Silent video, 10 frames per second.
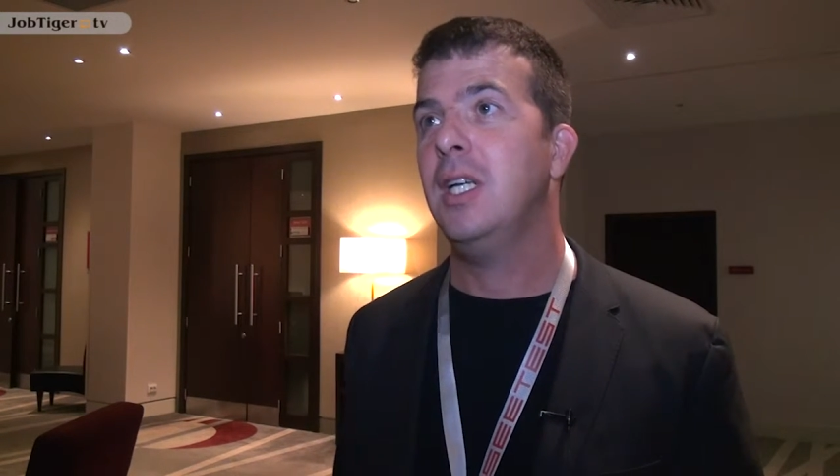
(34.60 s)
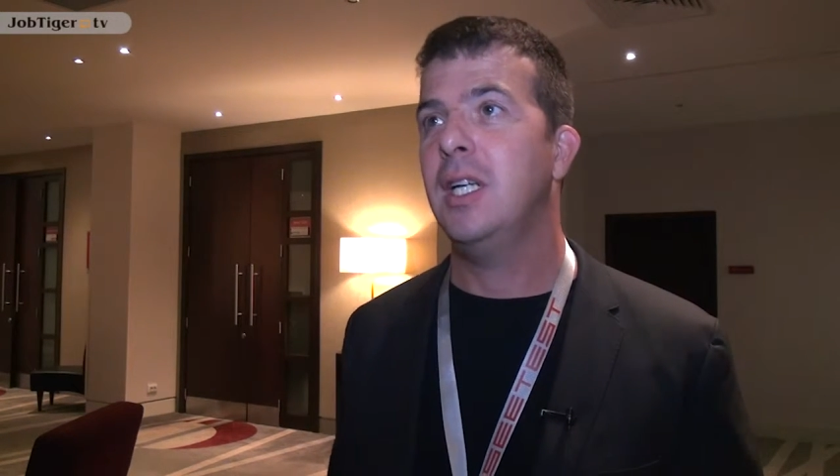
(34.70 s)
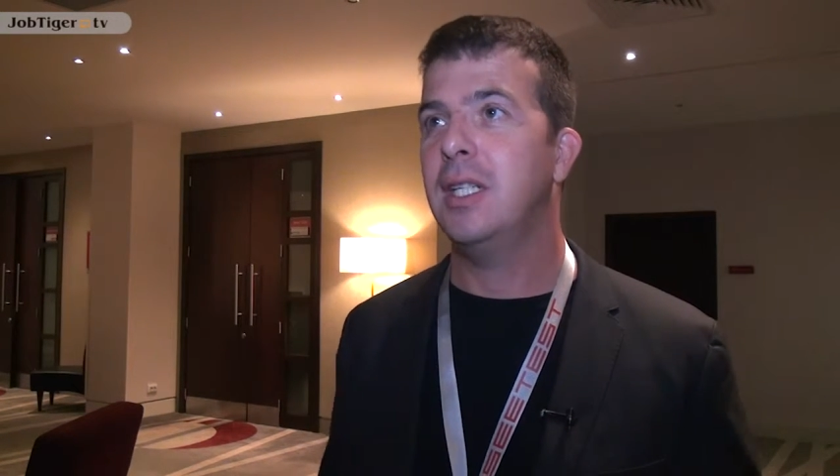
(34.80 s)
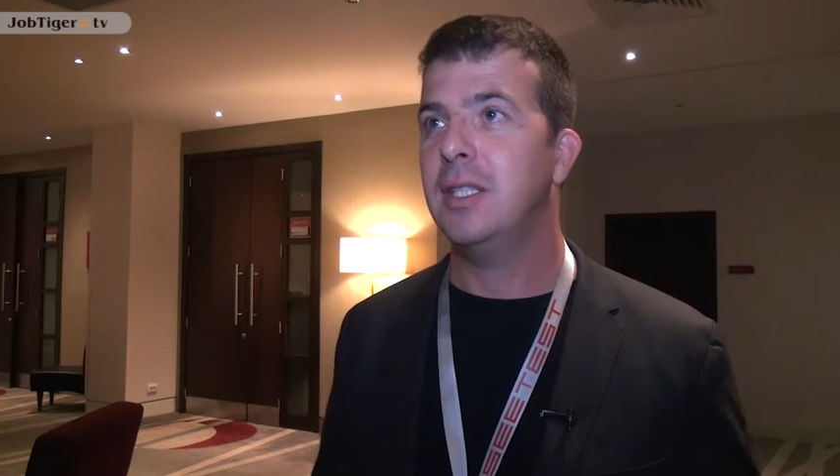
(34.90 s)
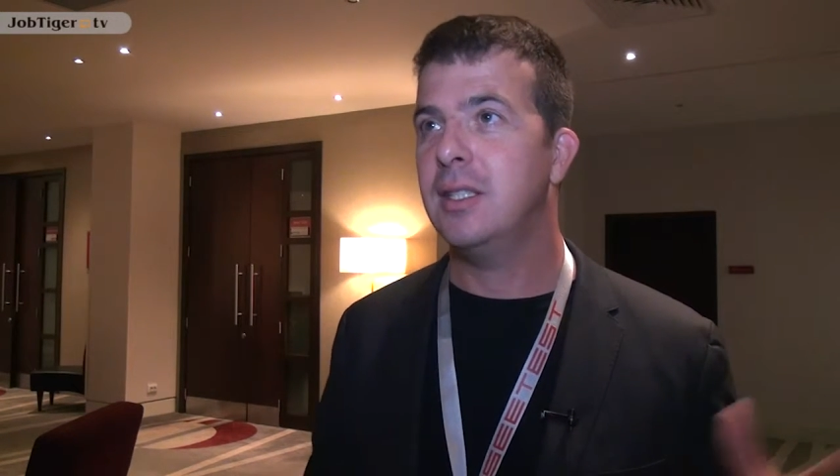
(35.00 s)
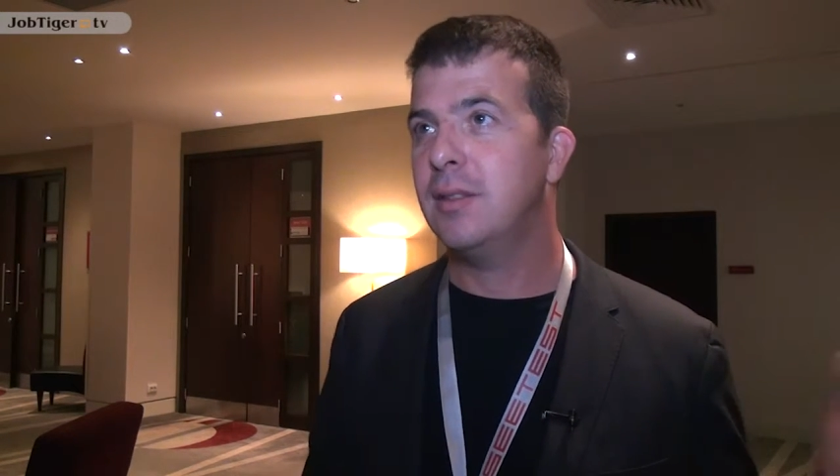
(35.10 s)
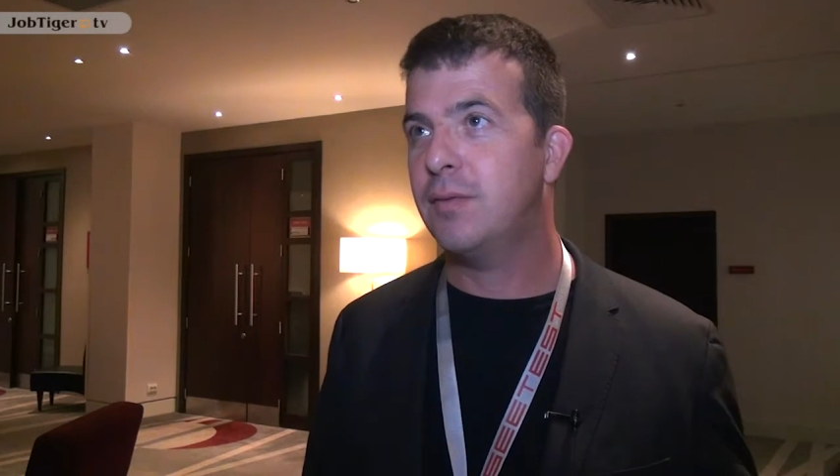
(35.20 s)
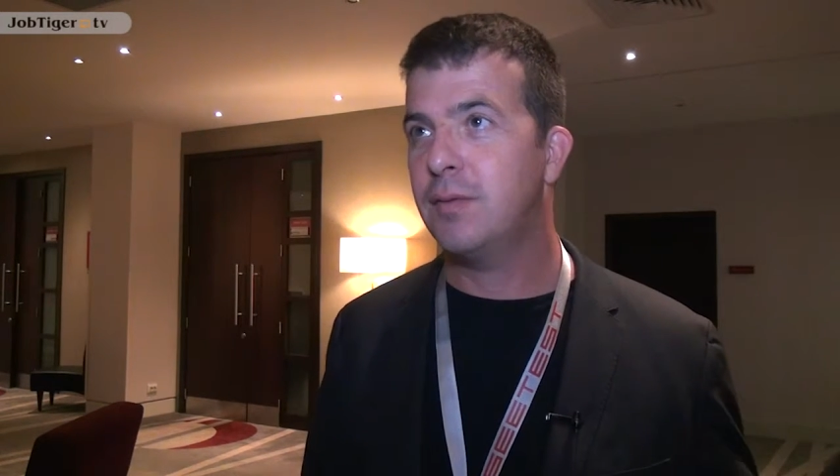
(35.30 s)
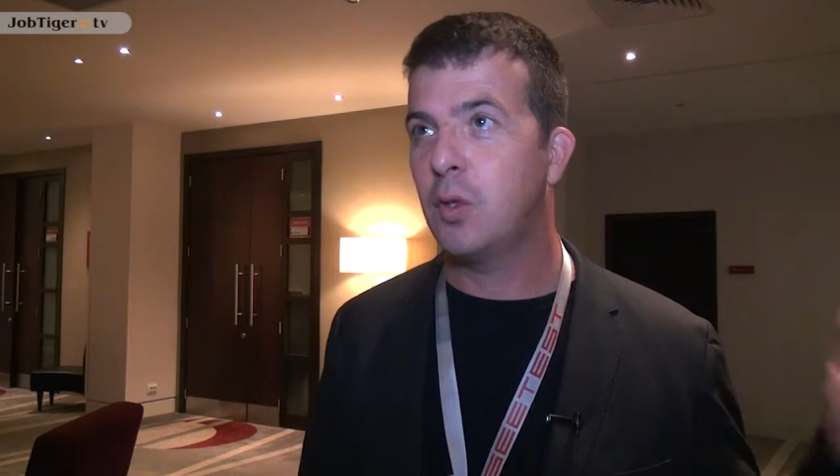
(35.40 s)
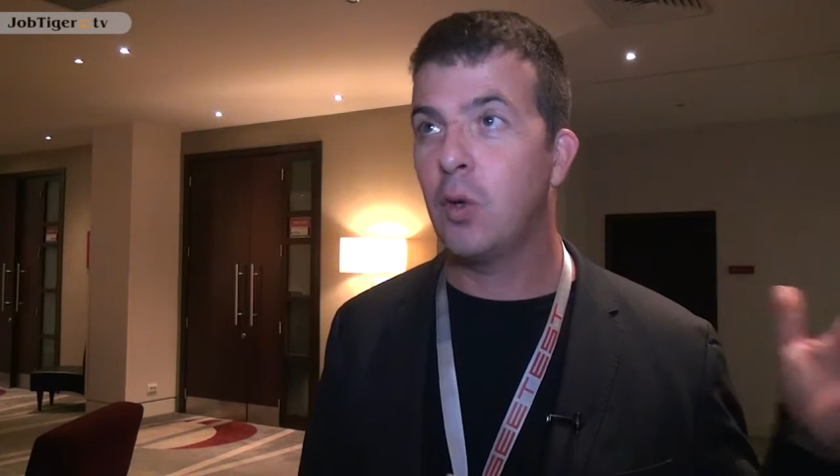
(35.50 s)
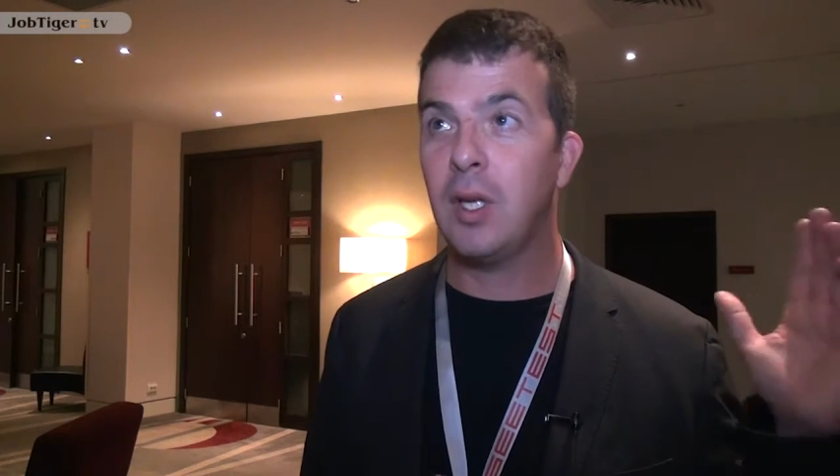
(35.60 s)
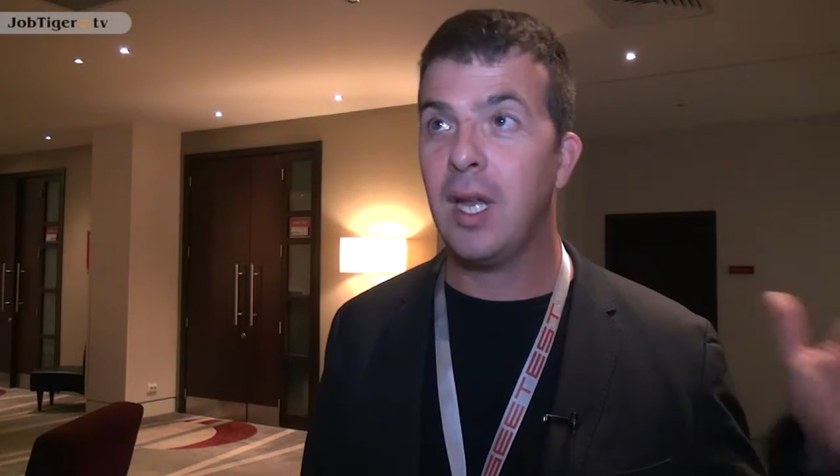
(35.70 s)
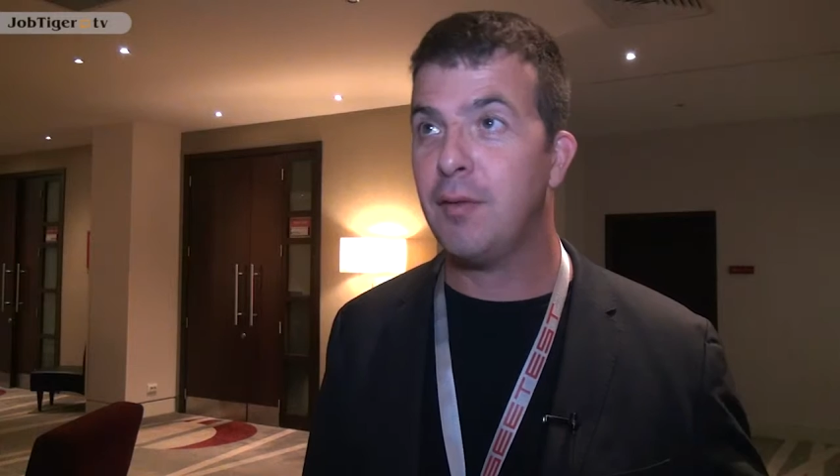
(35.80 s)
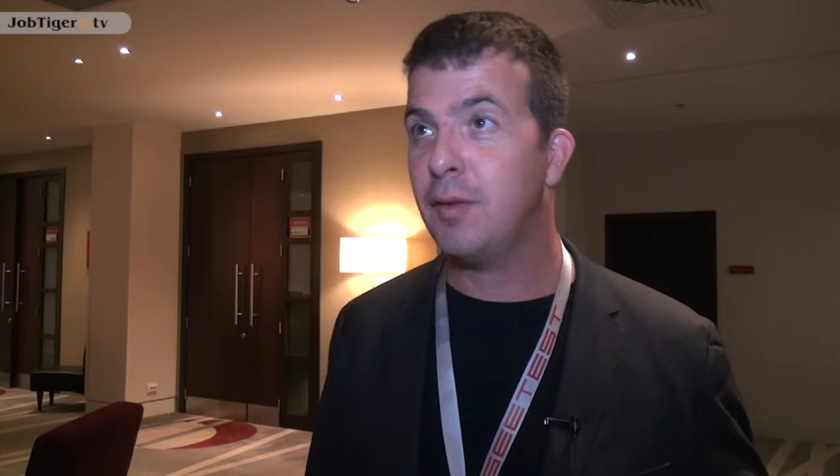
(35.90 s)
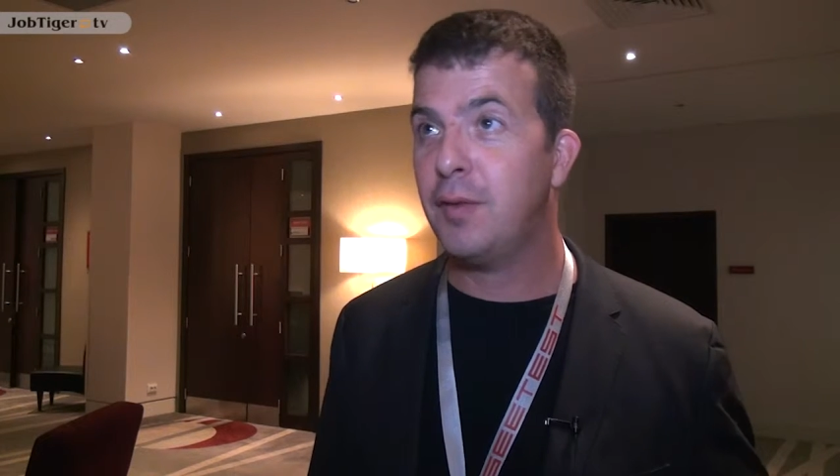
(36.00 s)
And if Google
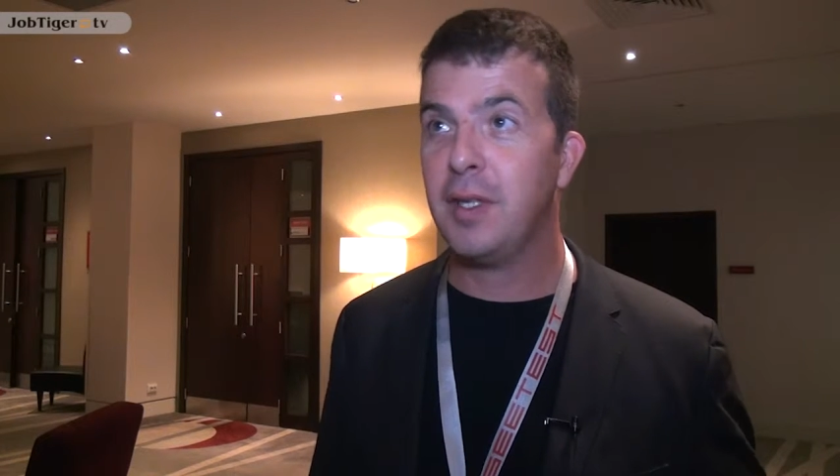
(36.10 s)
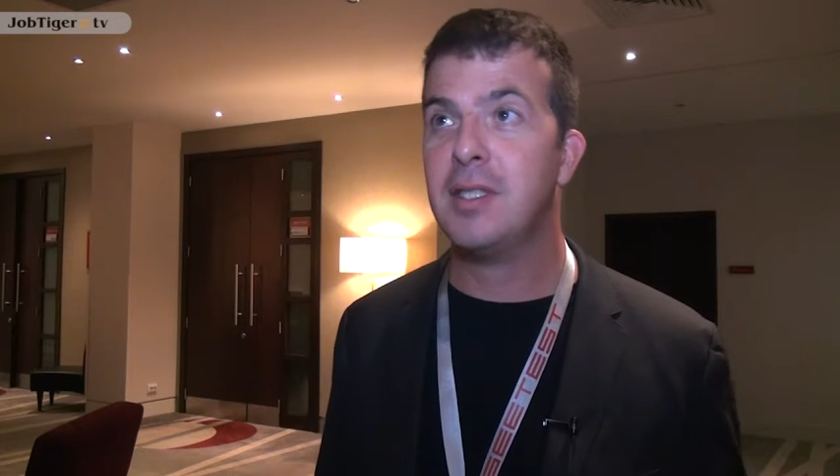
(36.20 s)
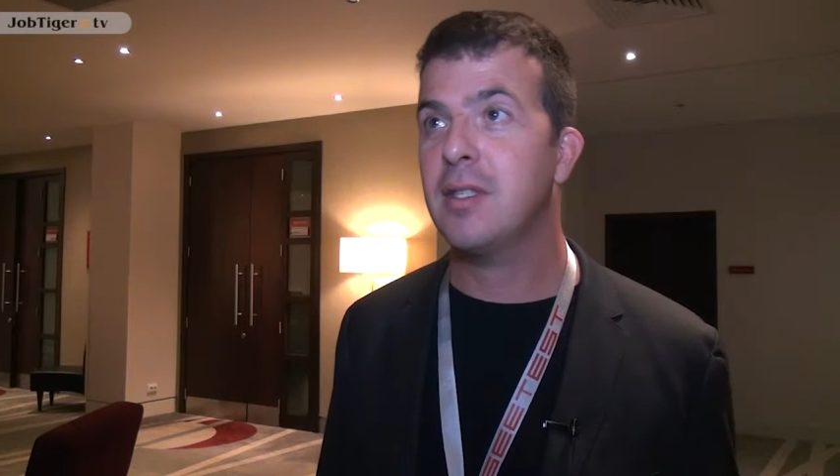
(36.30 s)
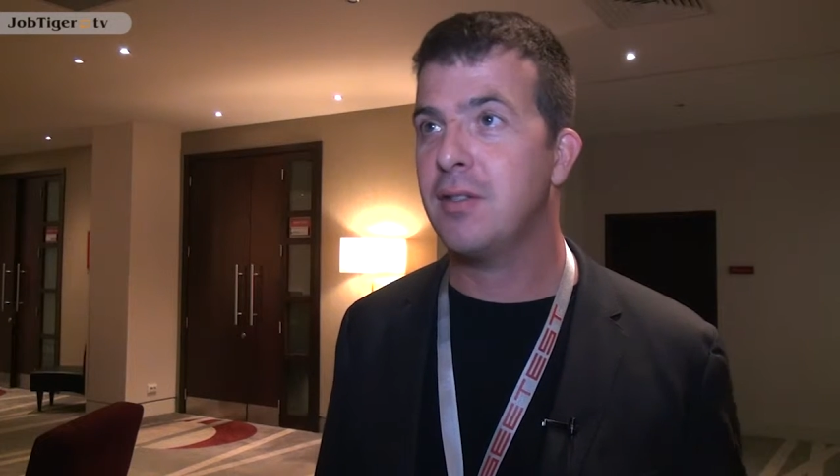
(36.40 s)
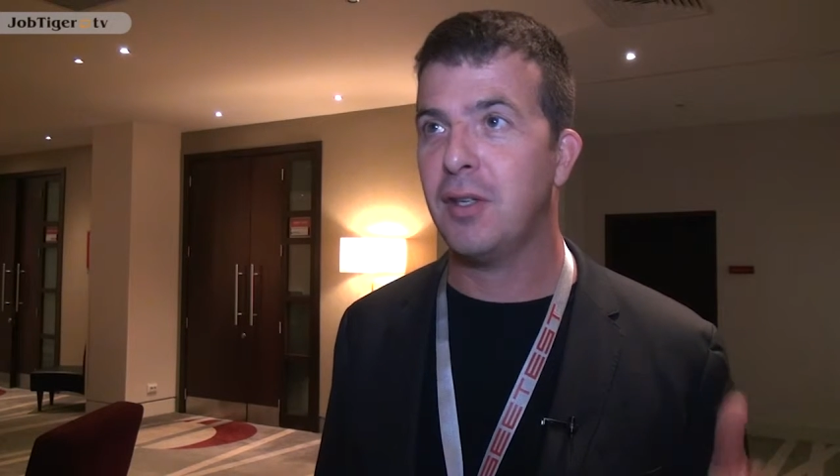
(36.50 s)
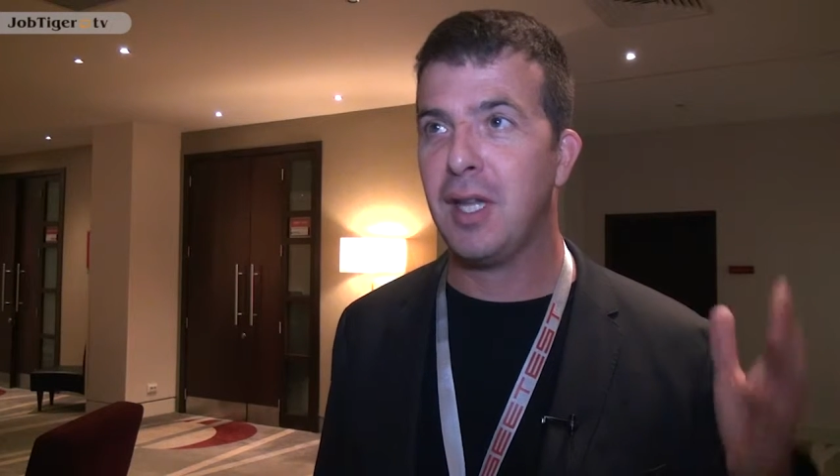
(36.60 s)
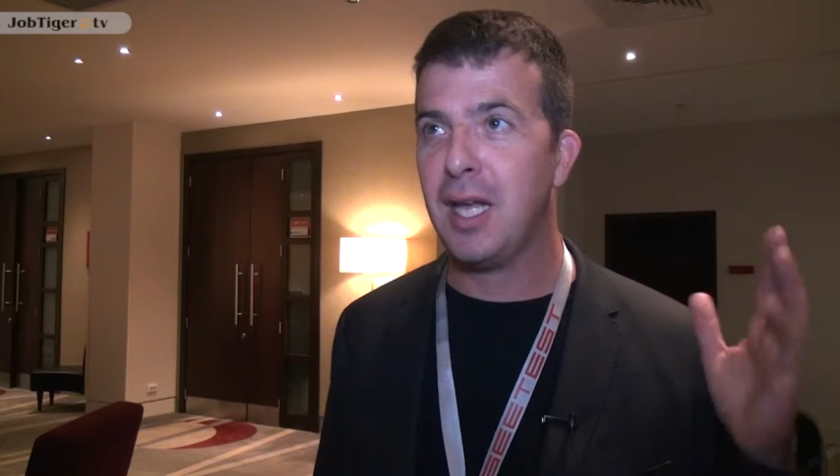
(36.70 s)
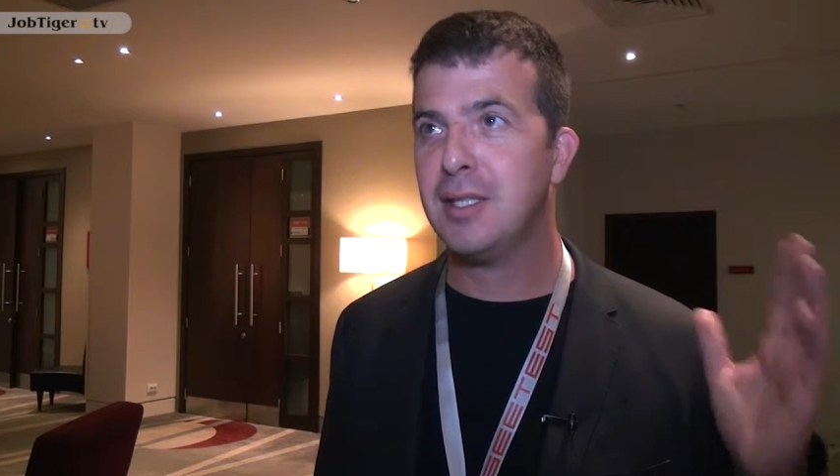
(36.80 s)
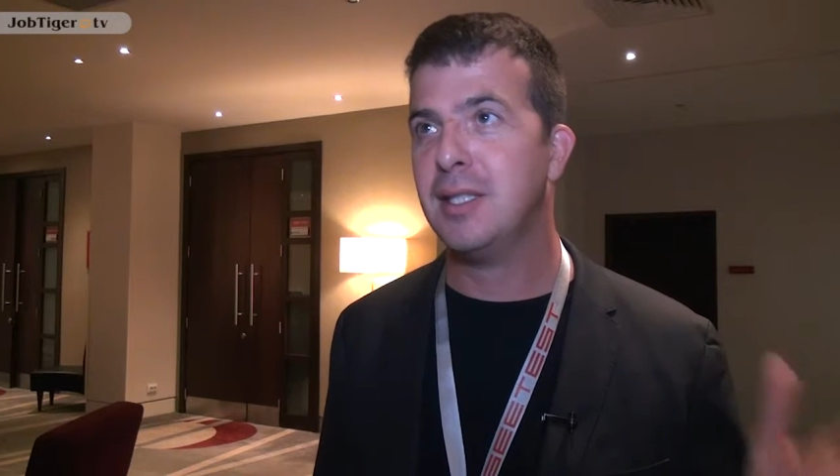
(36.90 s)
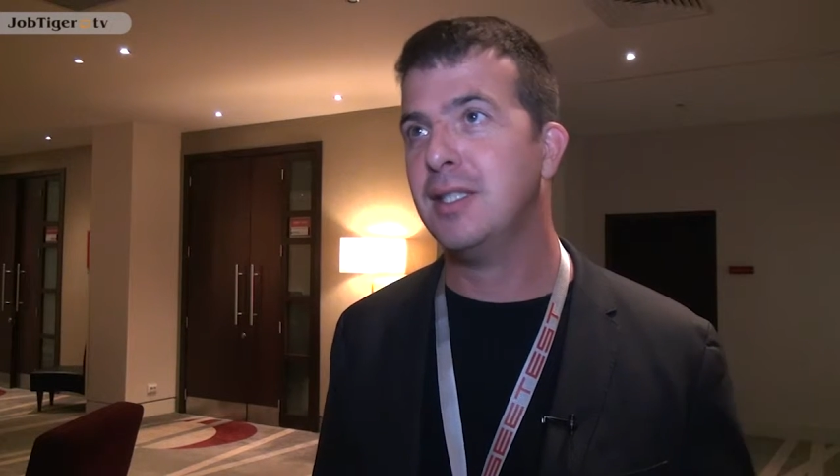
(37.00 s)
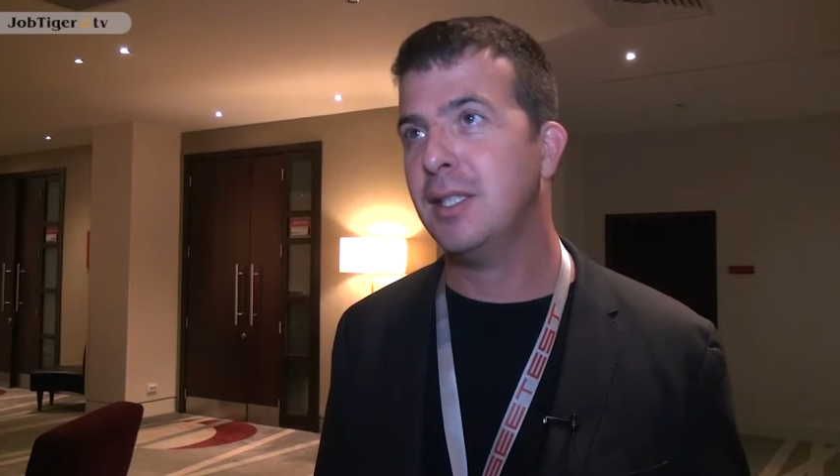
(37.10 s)
ever fixes their glasses,